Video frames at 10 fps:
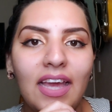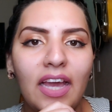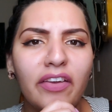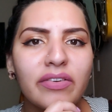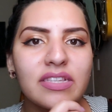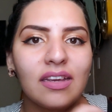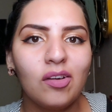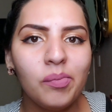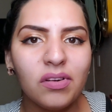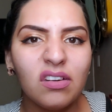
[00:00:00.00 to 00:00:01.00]
And he was like,
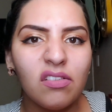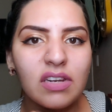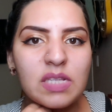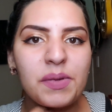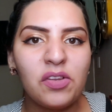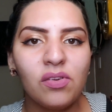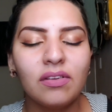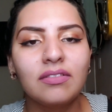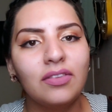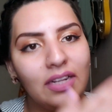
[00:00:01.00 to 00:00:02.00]
¿cómo que no habla
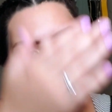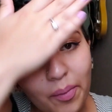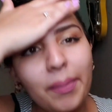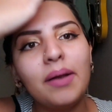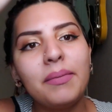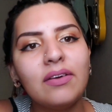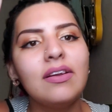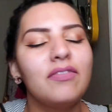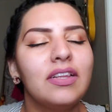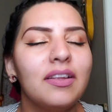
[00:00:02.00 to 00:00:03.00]
español? El nopal mero en
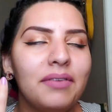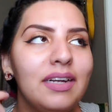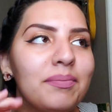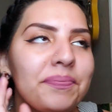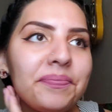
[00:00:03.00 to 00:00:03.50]
la frente, right?